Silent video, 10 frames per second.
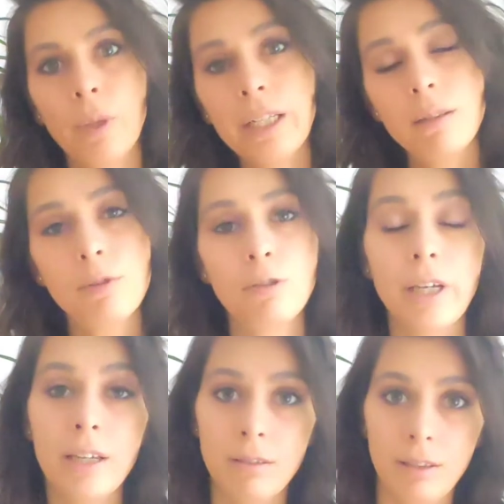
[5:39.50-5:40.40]
When it comes
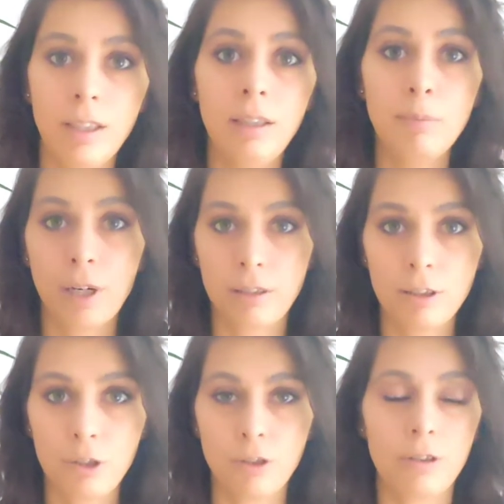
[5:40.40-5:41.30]
to SE
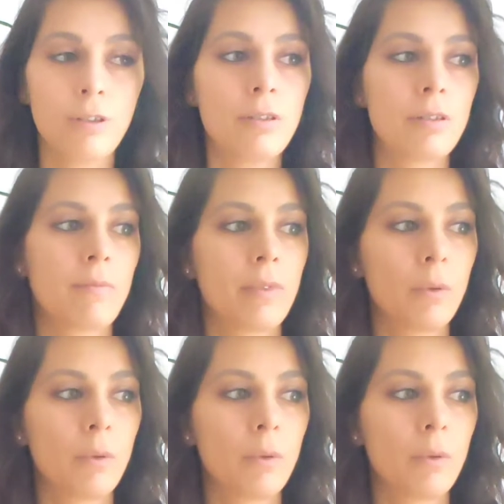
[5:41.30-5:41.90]
practitioners,